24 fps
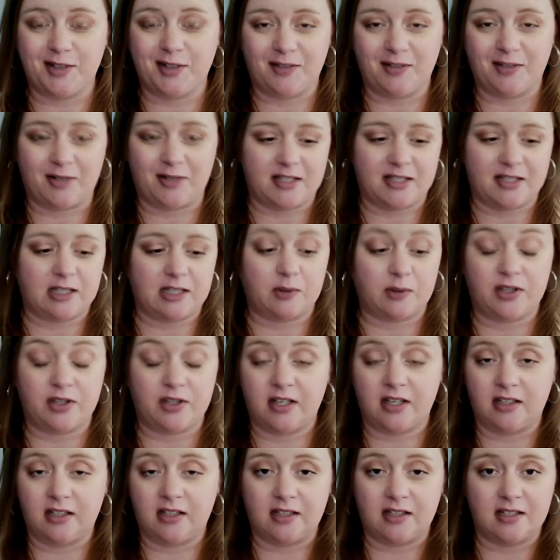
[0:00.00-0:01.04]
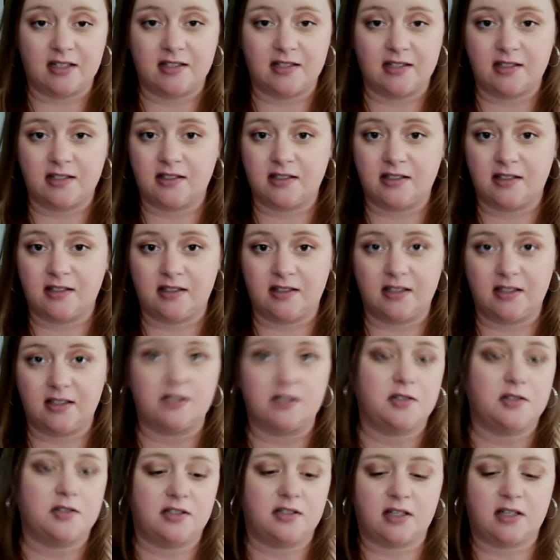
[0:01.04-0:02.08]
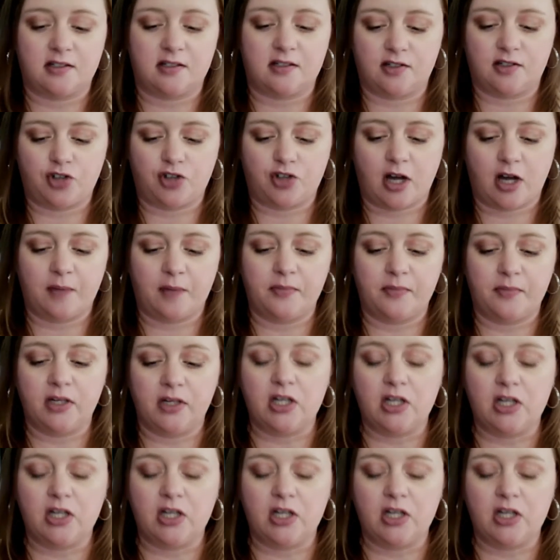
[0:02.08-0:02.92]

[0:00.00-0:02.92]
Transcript: want to stick with it, and this, this does the job.